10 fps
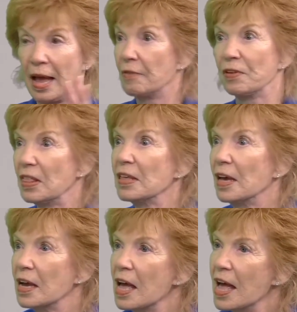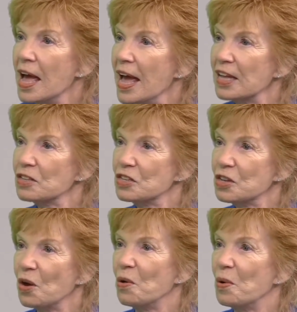everything. And
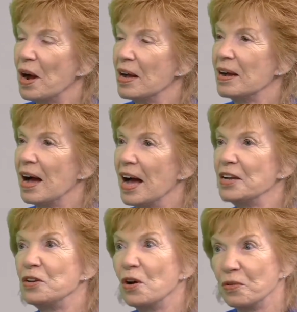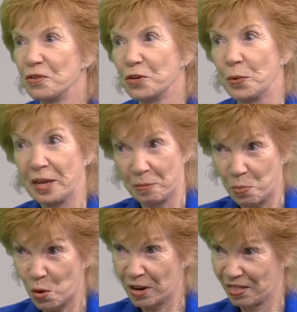so I know you're doing
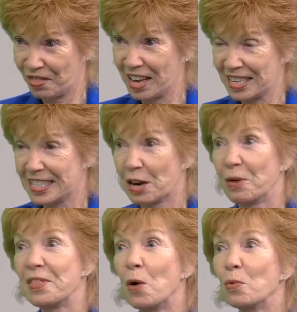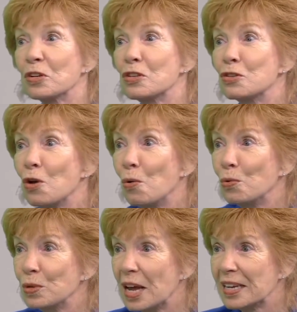important things there, and that we're so
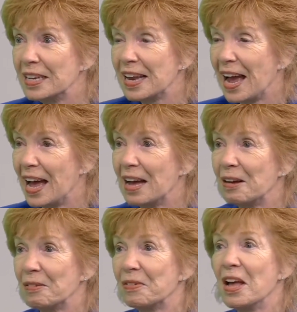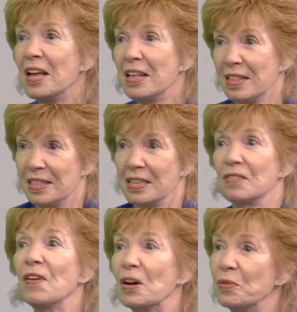lucky to have
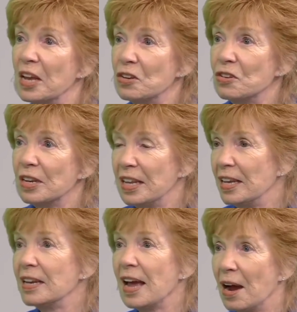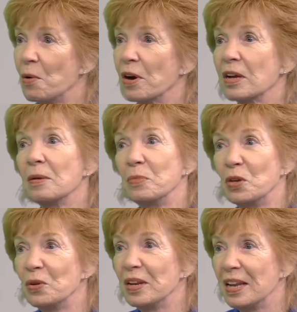this foundation in our
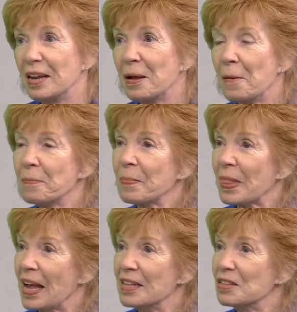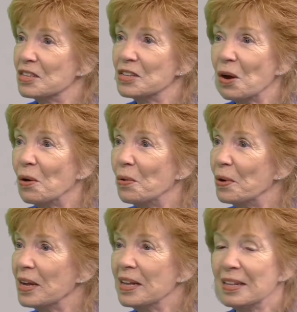community. And
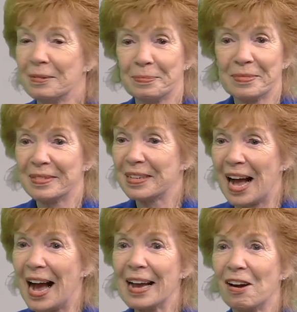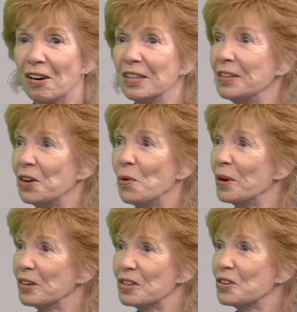so I hardly know
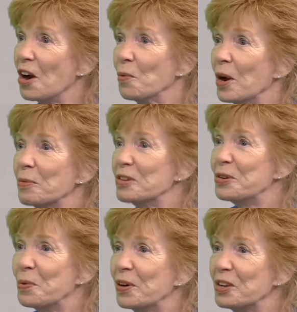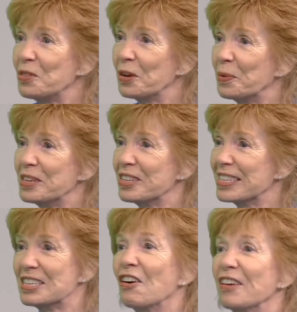where to start. Where do you think we should
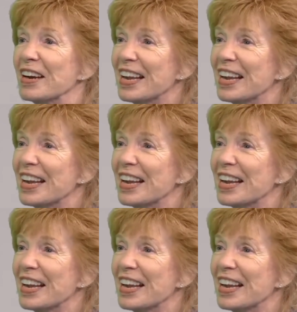start?